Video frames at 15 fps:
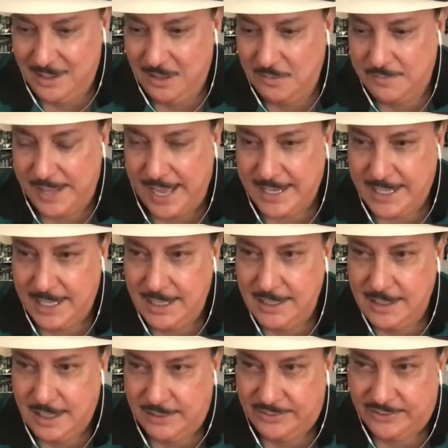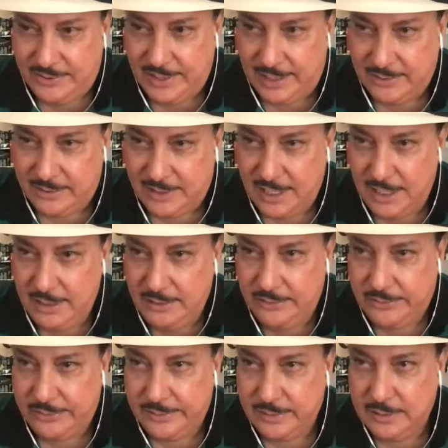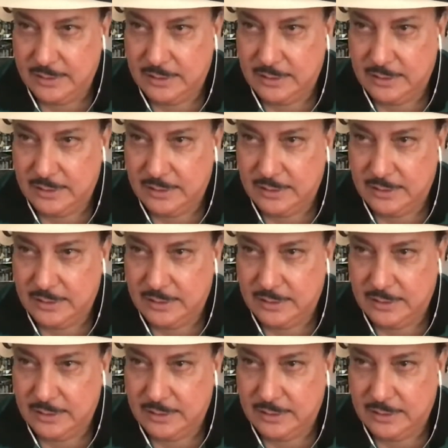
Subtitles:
Back in the 60s,